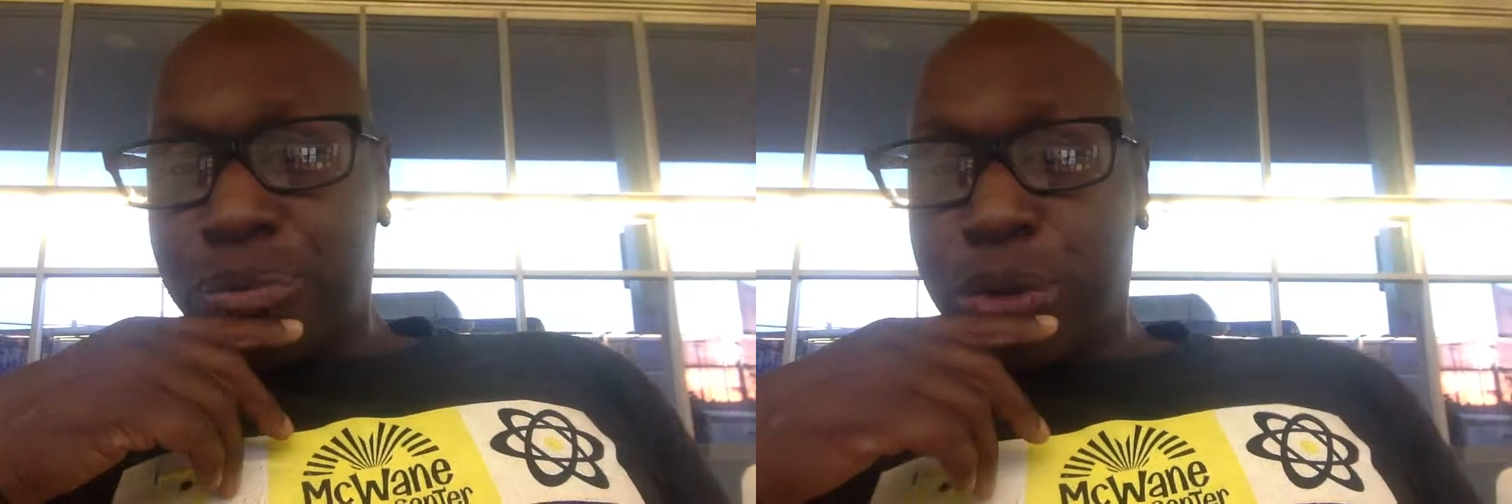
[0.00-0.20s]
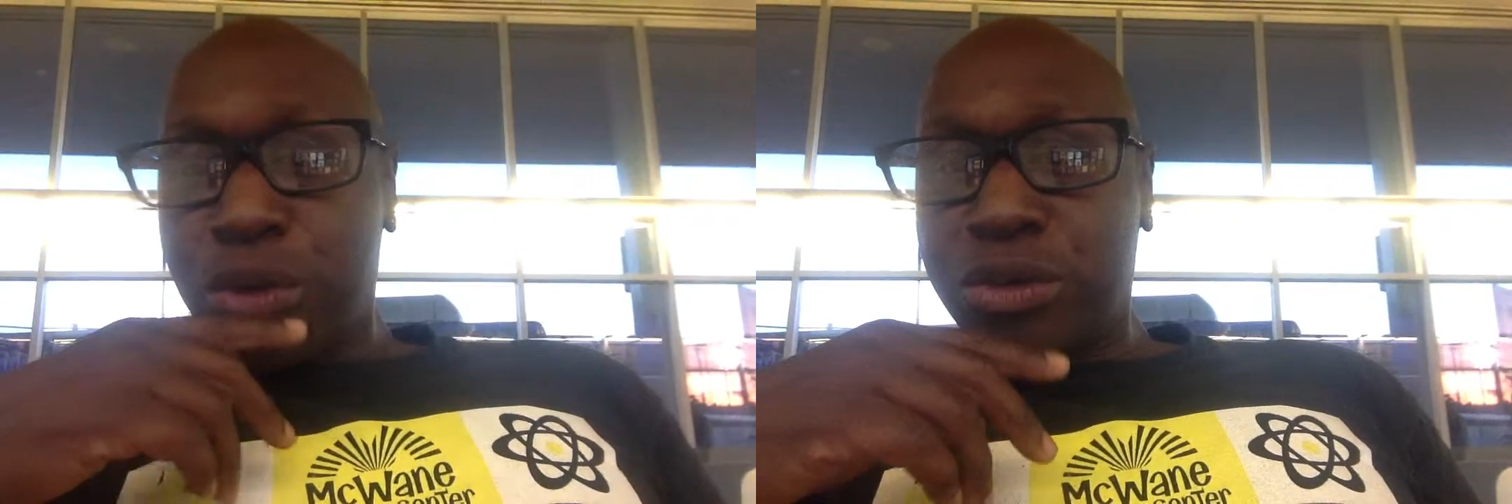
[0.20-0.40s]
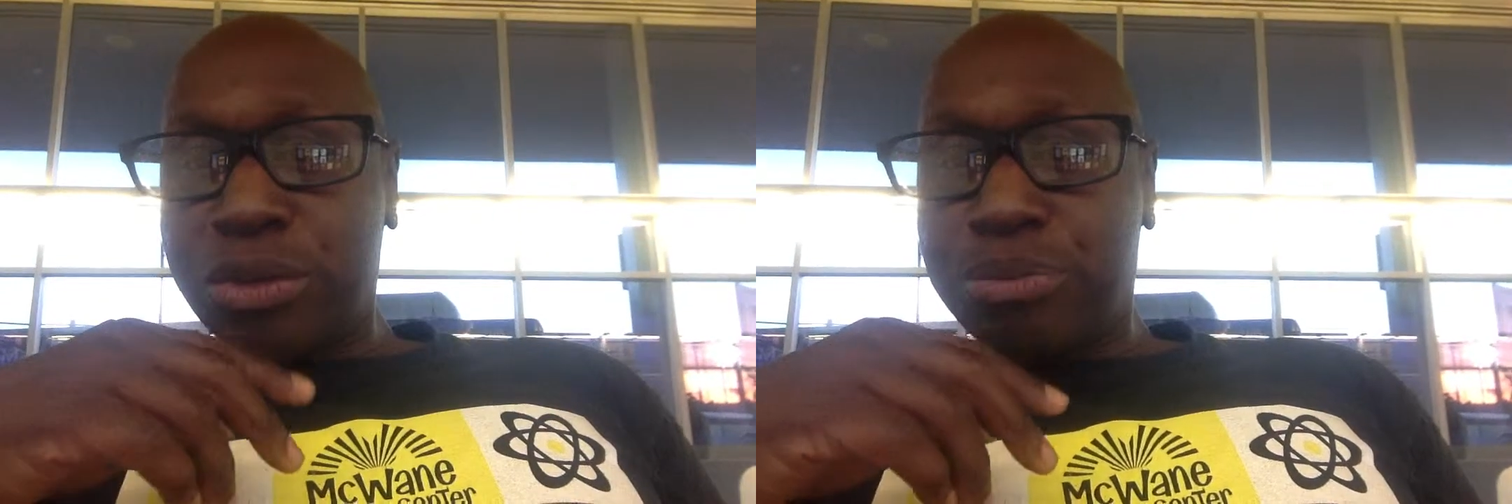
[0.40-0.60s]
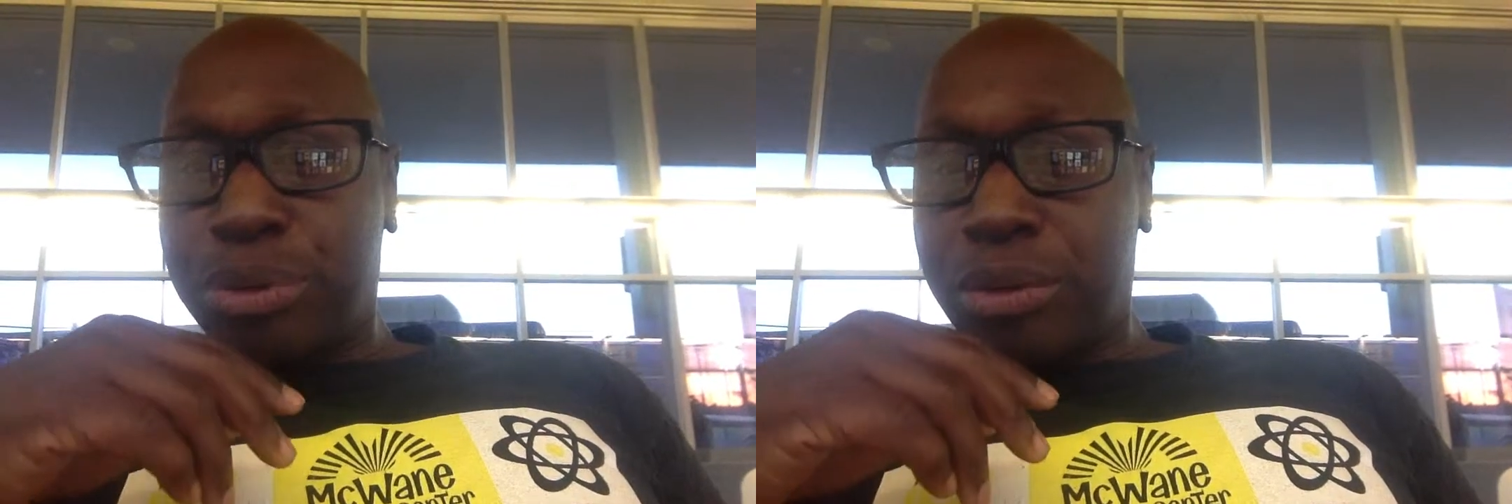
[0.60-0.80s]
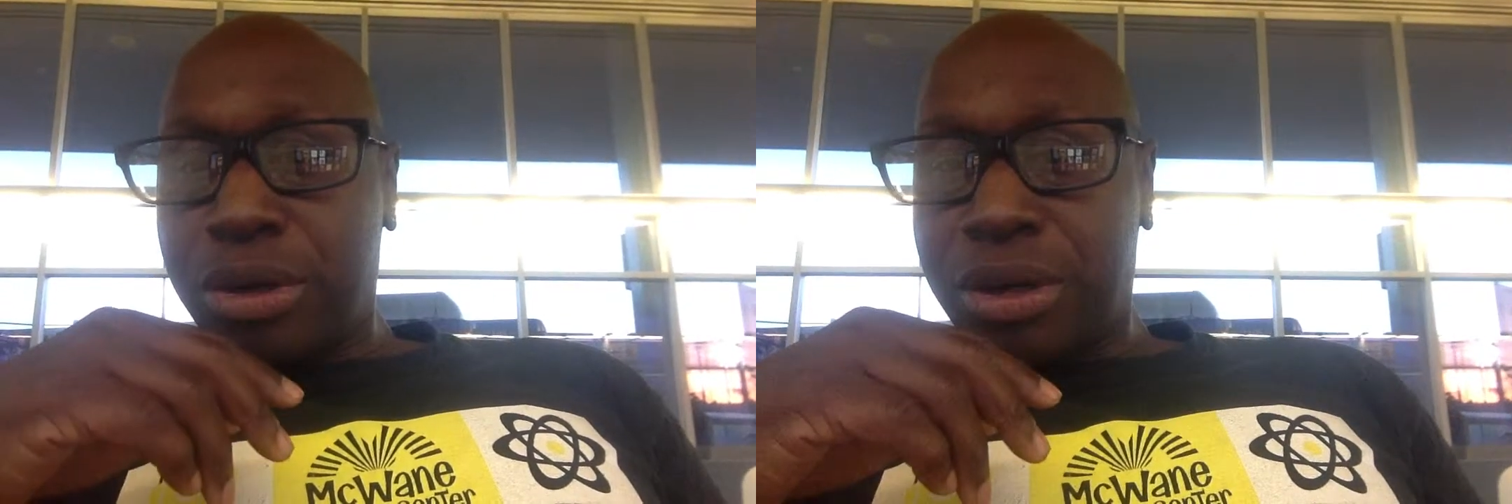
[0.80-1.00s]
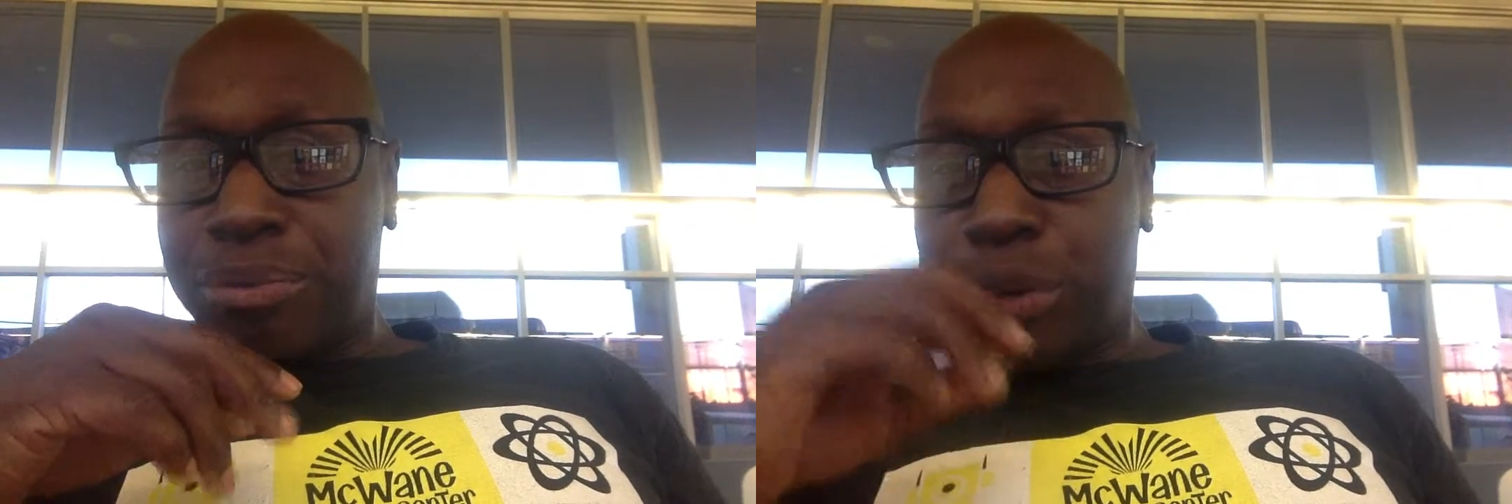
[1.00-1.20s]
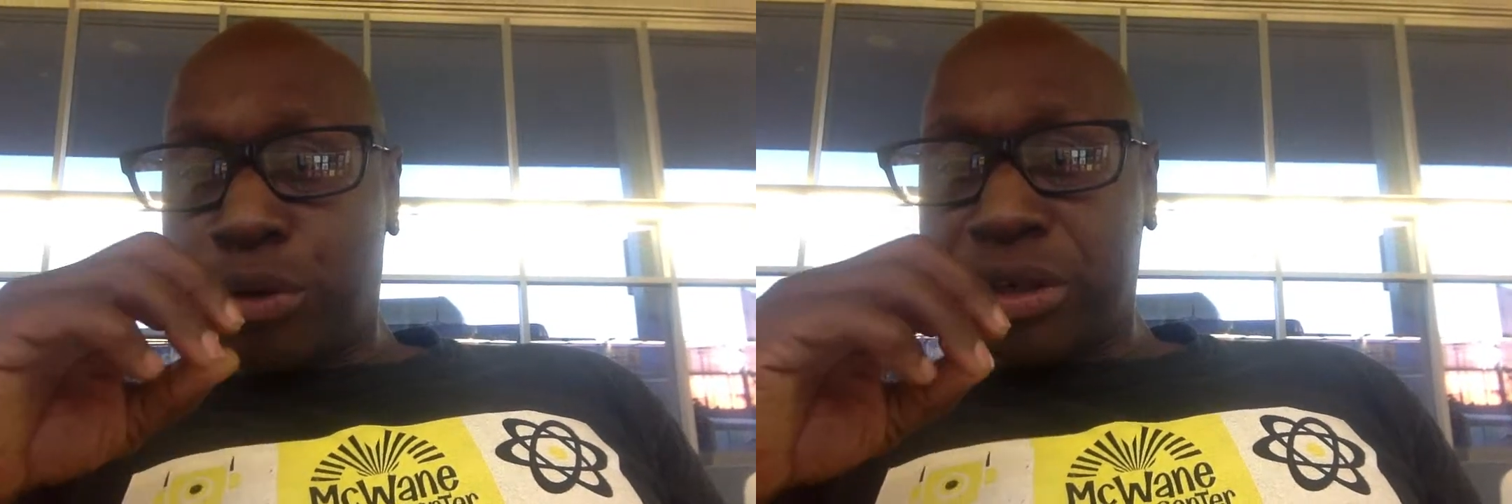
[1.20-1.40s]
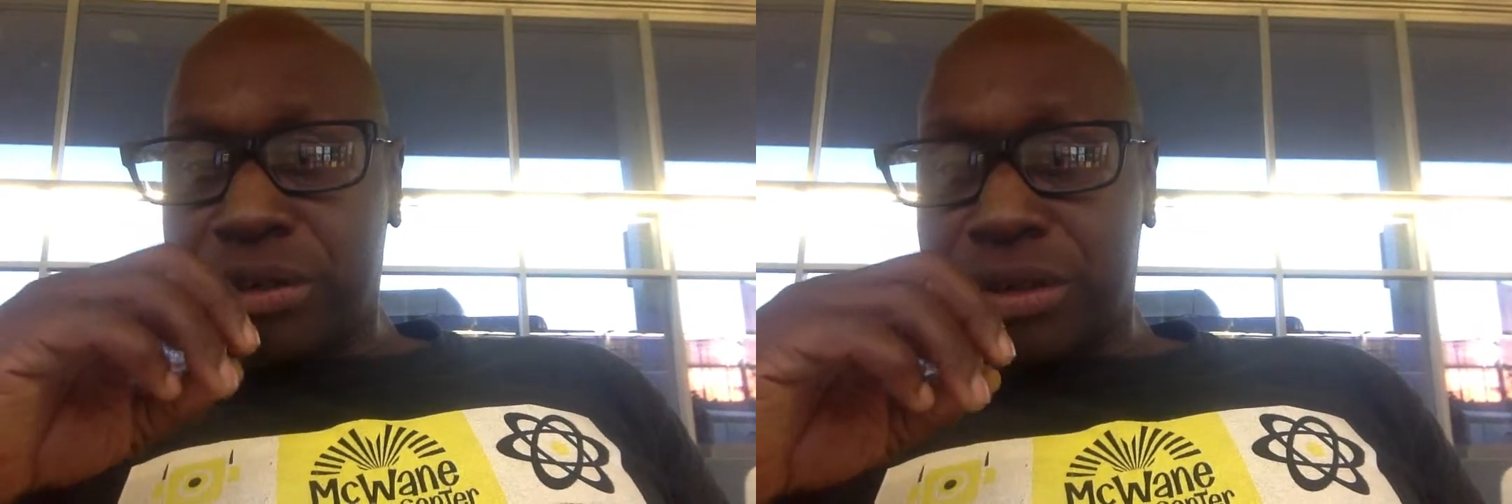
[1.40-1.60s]

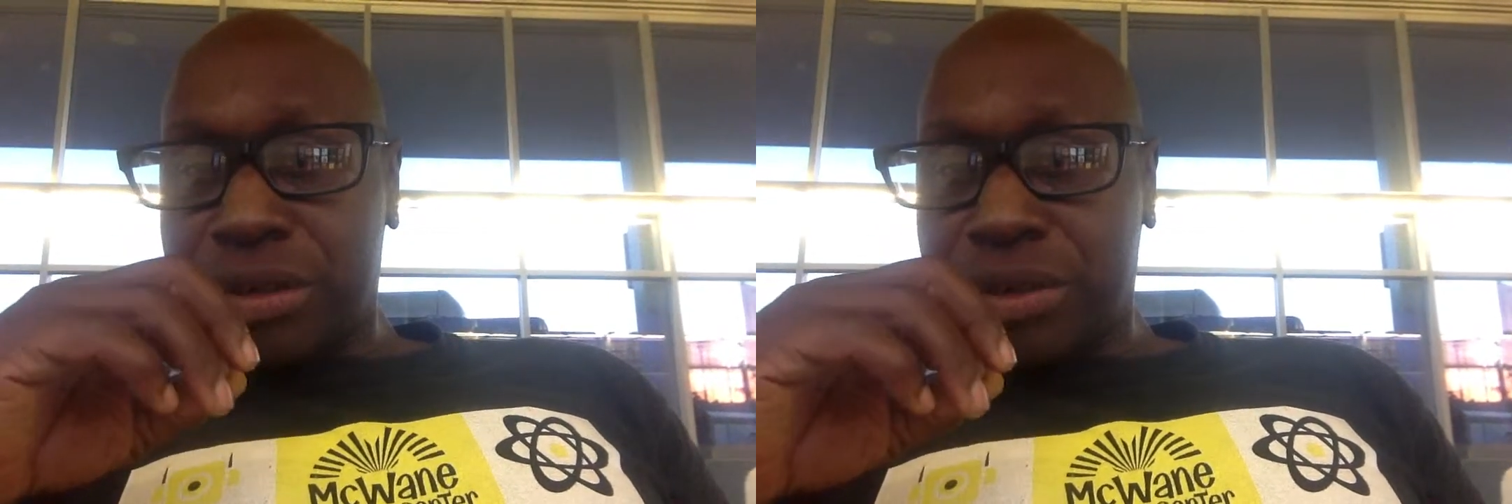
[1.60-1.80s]
Buddhism,